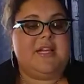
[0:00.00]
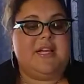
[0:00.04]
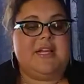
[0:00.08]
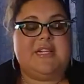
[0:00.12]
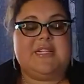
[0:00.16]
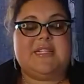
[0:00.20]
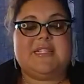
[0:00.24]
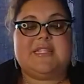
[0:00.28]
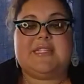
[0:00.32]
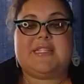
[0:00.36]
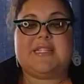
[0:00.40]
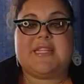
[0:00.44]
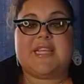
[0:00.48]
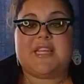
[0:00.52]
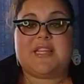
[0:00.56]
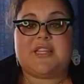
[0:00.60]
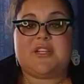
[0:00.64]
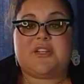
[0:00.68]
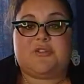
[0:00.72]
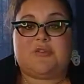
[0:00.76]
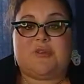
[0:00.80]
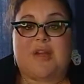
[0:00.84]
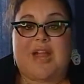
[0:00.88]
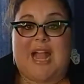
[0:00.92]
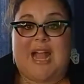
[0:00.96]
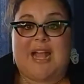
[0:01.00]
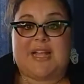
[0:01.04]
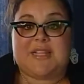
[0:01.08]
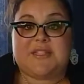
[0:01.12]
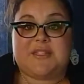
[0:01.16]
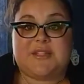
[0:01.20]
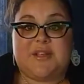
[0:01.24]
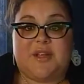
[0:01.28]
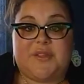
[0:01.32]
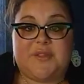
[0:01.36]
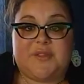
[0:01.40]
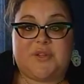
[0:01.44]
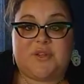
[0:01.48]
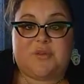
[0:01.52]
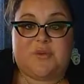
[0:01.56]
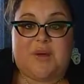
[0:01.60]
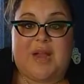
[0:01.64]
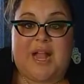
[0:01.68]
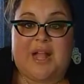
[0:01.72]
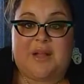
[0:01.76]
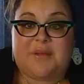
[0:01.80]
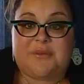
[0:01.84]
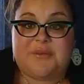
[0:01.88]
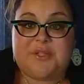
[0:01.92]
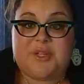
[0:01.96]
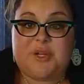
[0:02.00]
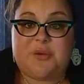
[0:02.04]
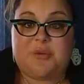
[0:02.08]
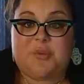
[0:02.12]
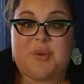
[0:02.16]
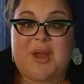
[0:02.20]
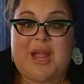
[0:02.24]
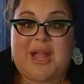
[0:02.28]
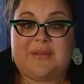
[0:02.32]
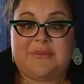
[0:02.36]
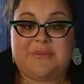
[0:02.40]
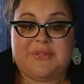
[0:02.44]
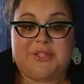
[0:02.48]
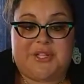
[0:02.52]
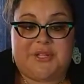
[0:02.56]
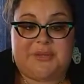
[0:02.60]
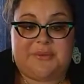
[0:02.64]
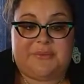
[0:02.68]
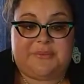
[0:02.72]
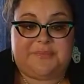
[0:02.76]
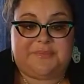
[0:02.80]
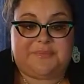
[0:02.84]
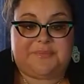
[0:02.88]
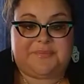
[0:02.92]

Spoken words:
See the grass on the ground around you.